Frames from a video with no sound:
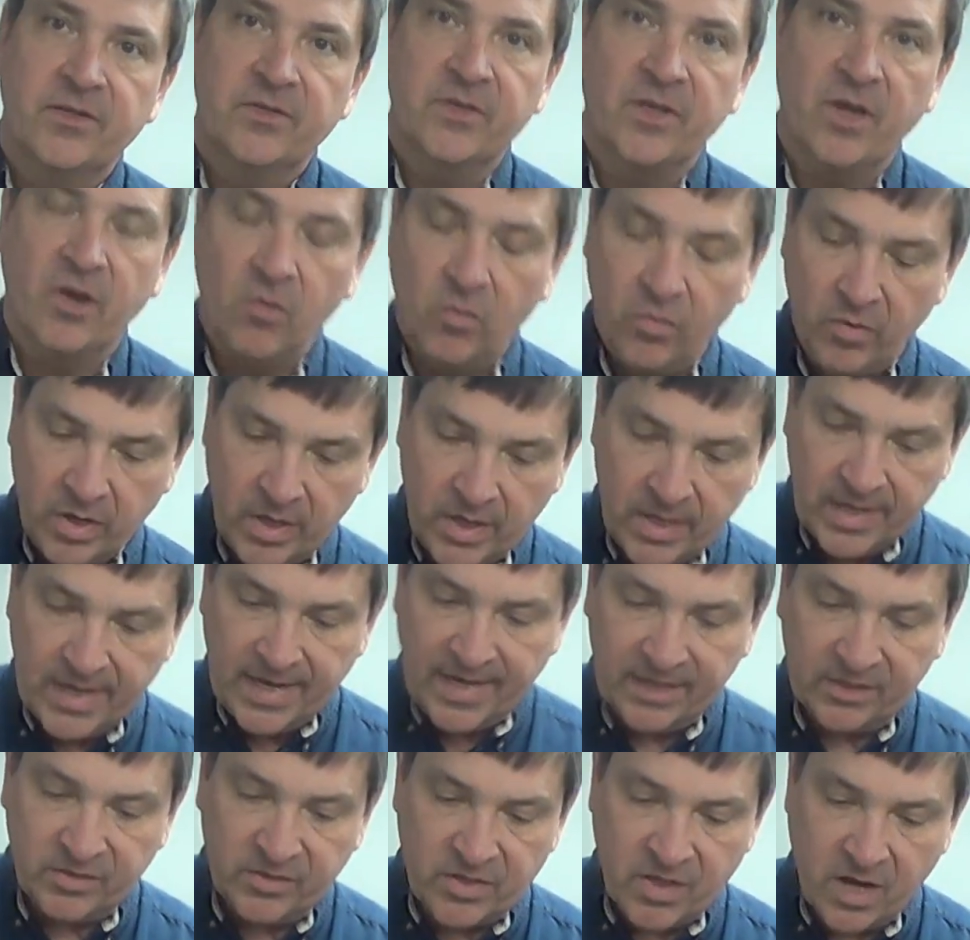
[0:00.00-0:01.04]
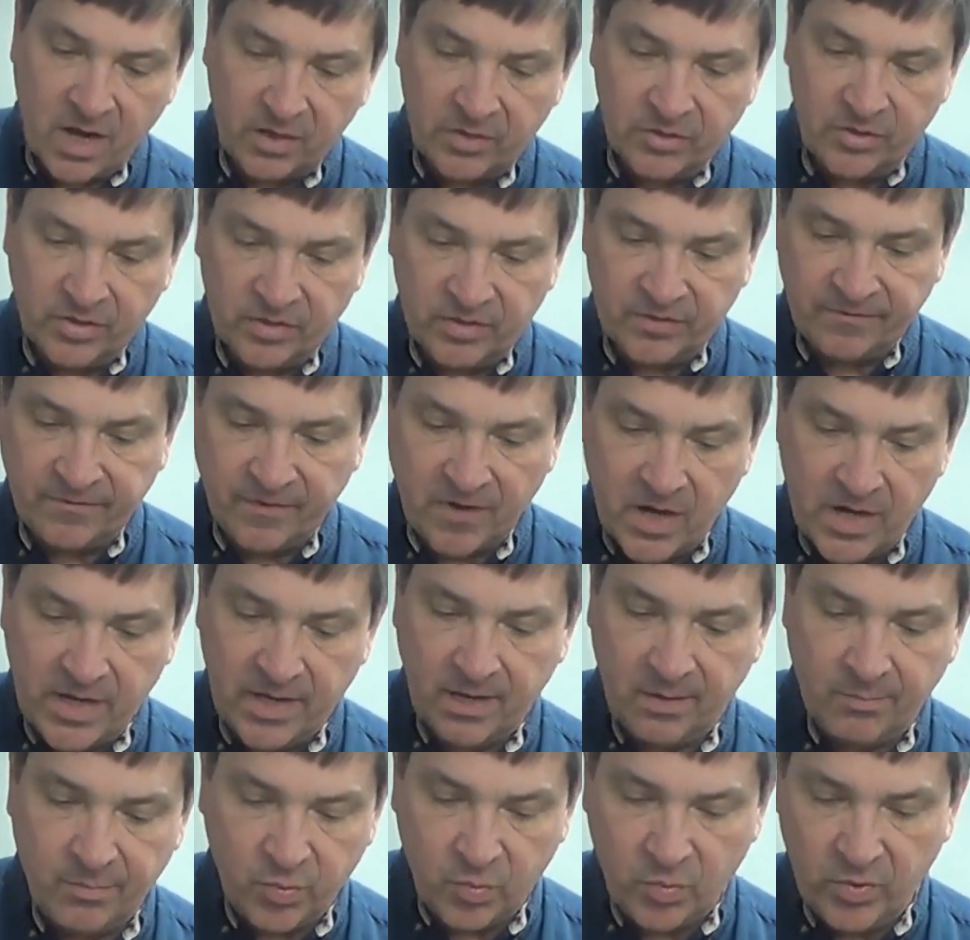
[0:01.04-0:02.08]
So it's not just
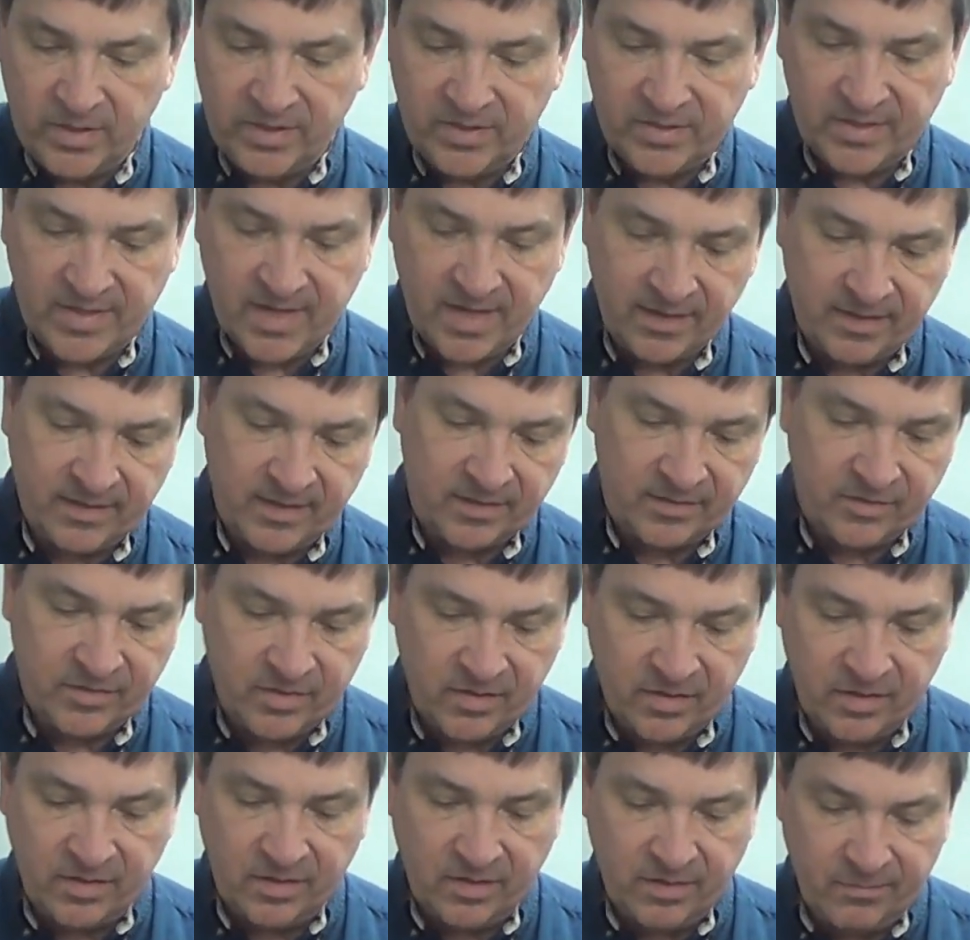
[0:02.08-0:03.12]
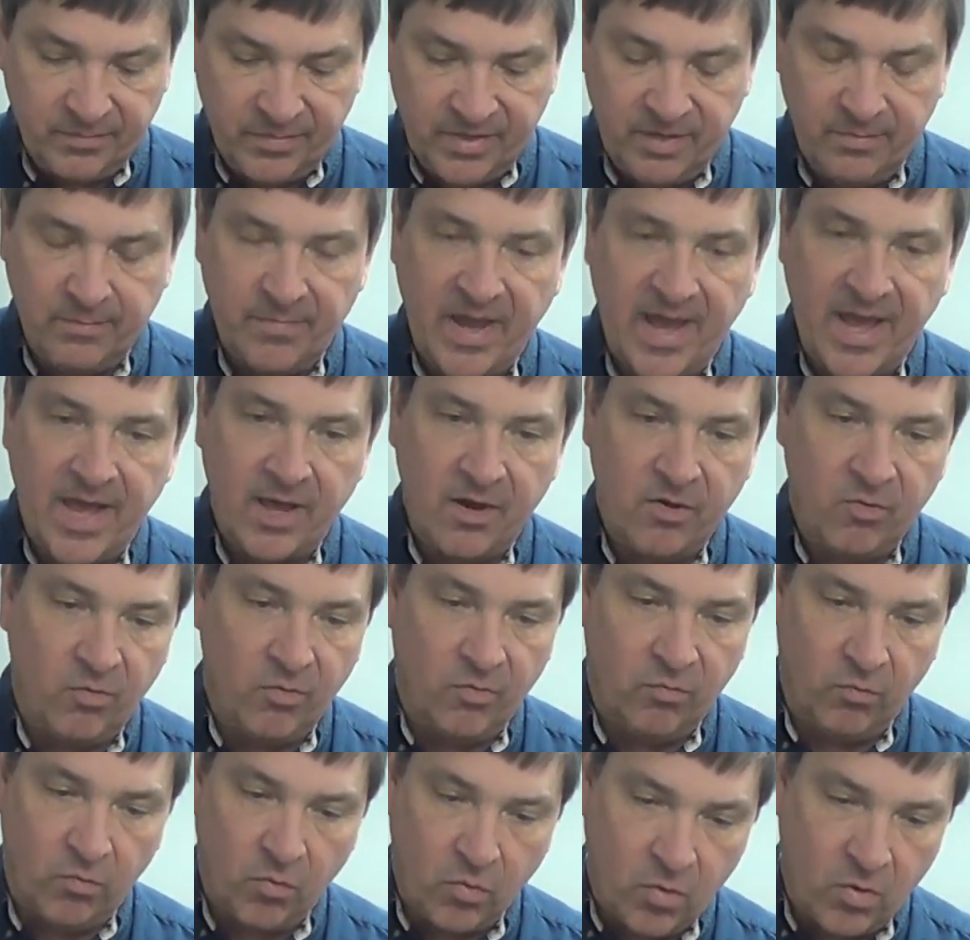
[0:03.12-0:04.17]
finding a point set that's going to be bad or
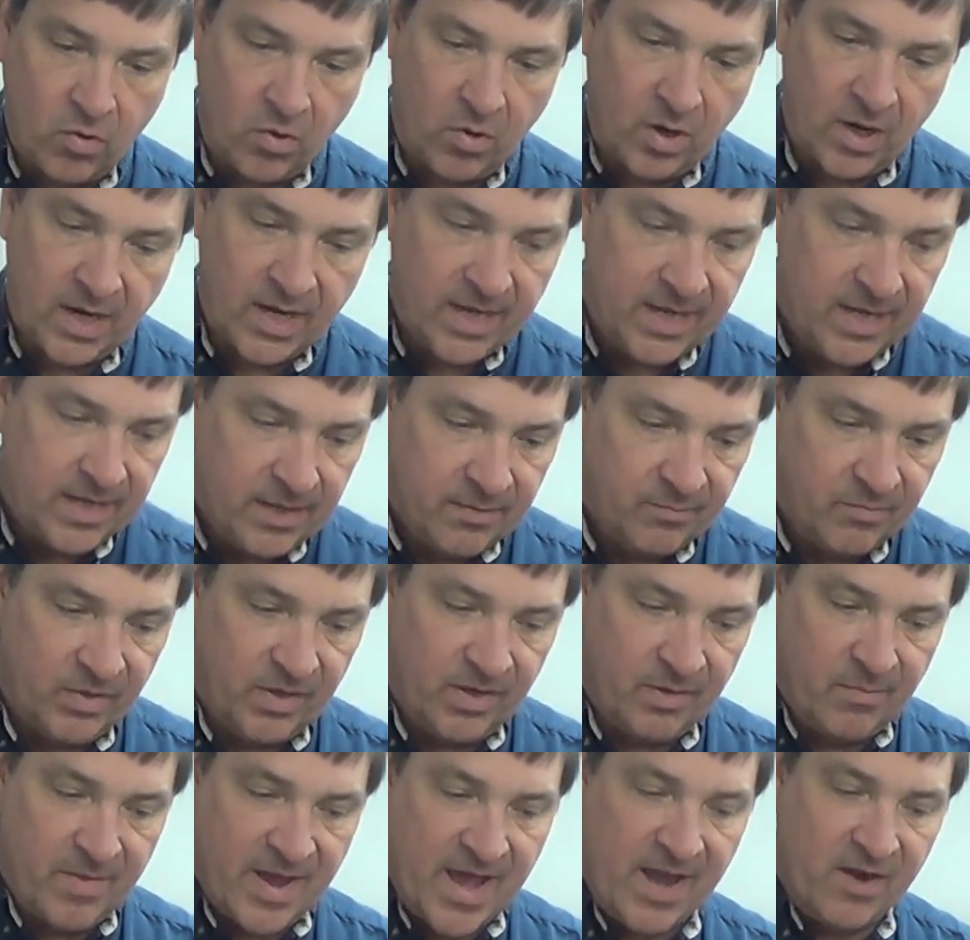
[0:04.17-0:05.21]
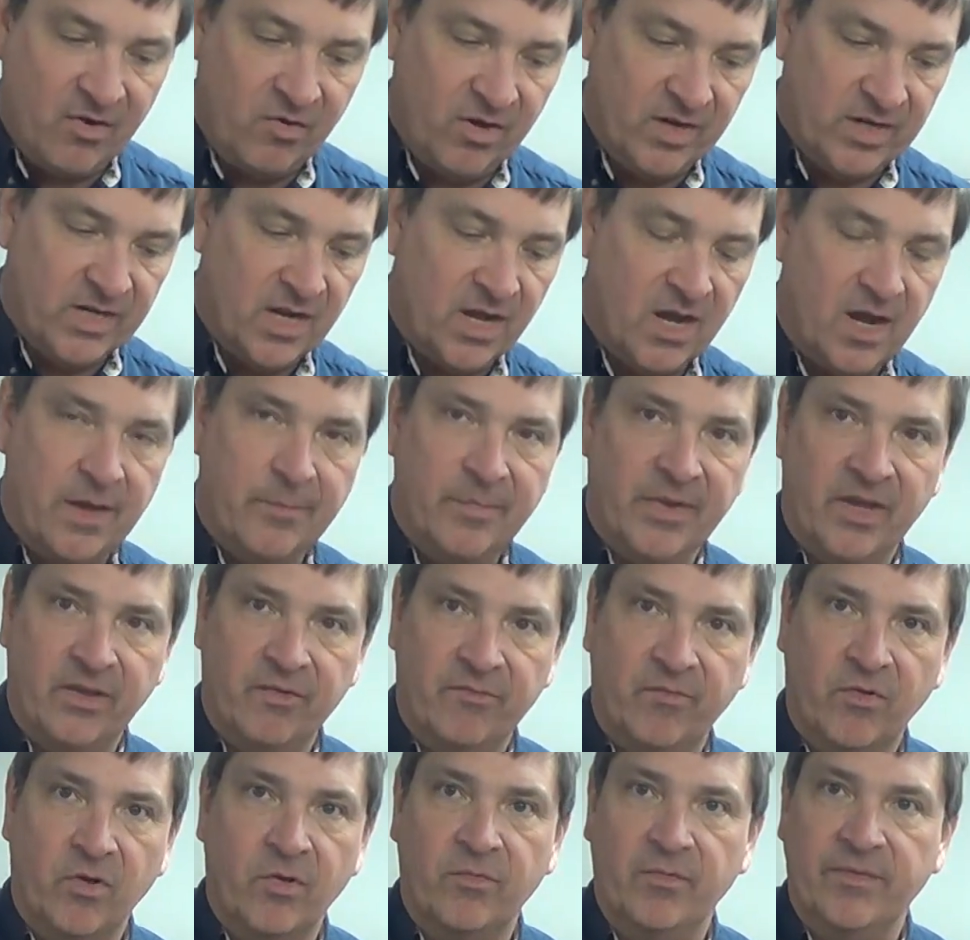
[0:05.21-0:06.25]
wrong, but a matter of timing
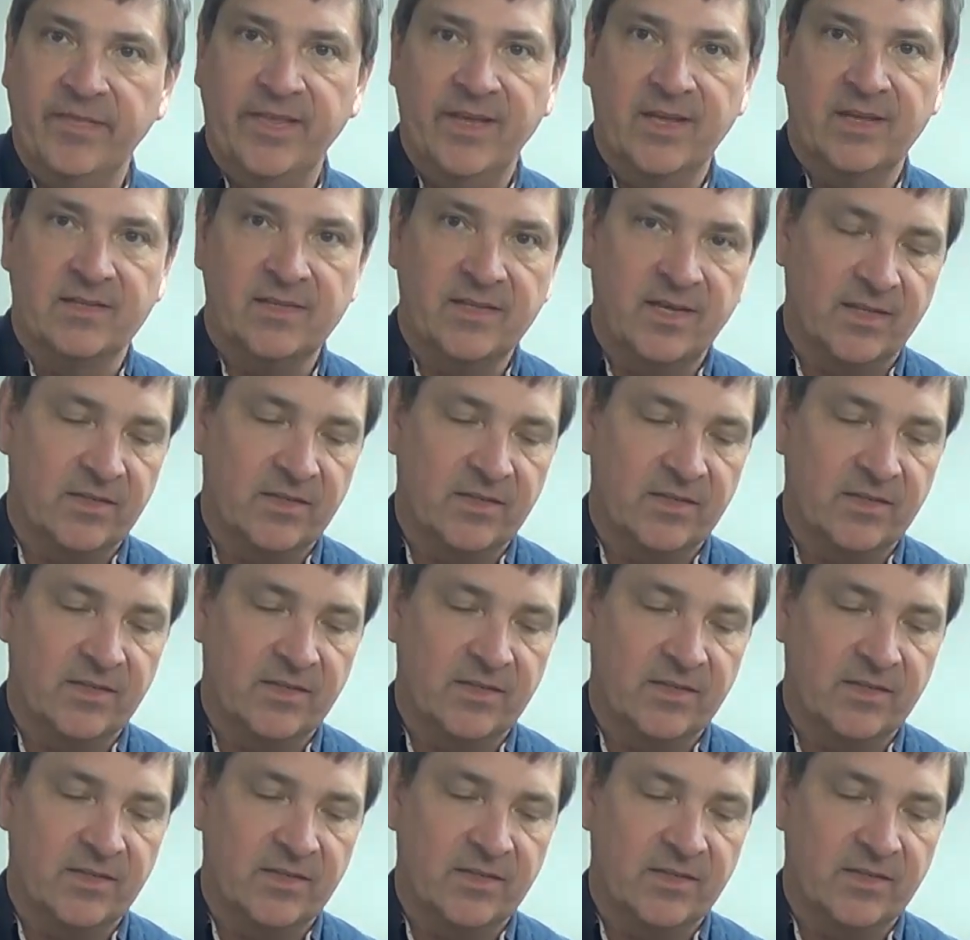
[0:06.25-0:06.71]
involved with this.